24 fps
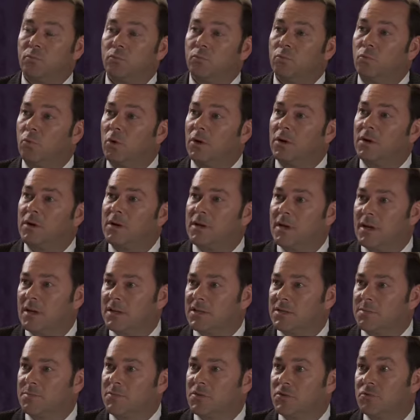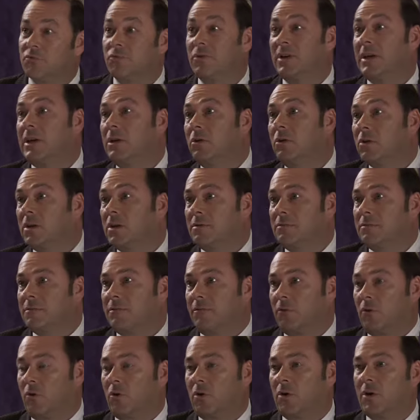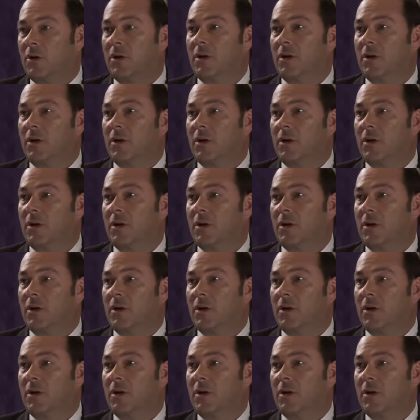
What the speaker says: What are the customers really looking for?